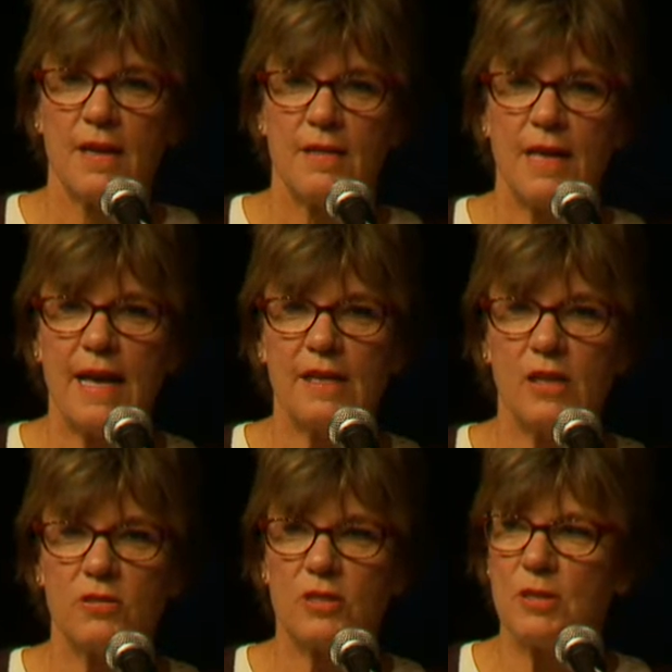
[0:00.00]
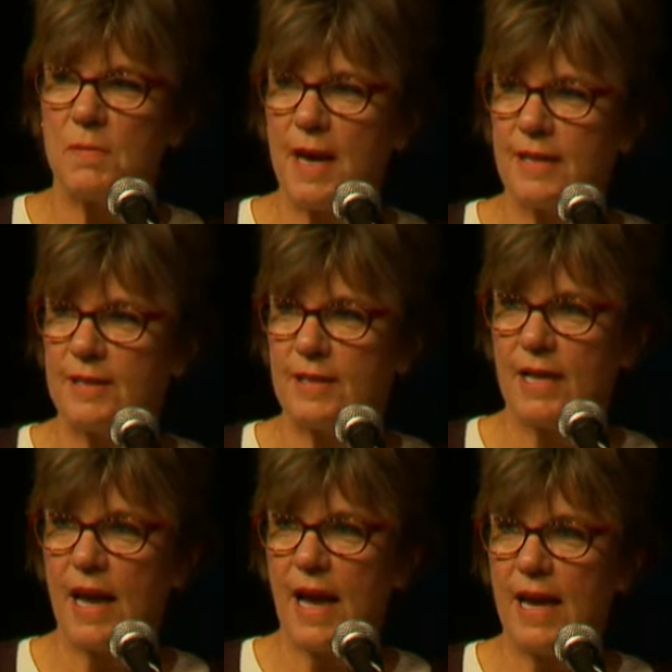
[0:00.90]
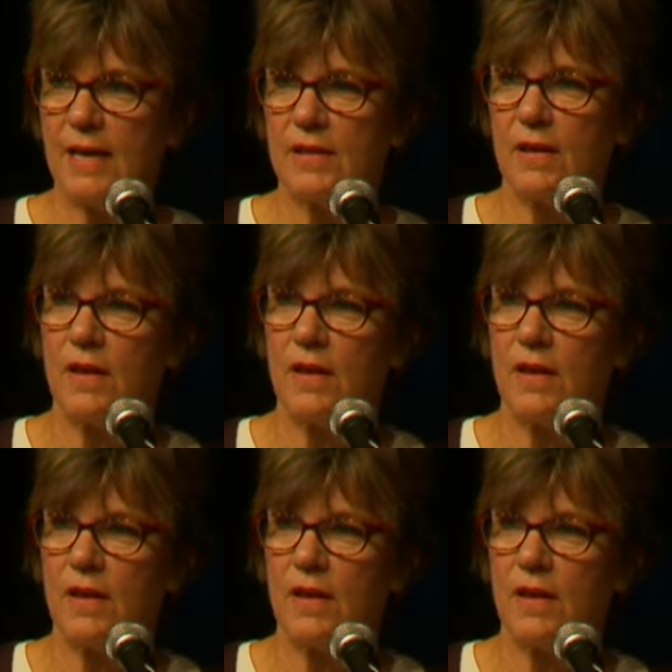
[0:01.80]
thank yous to make today, and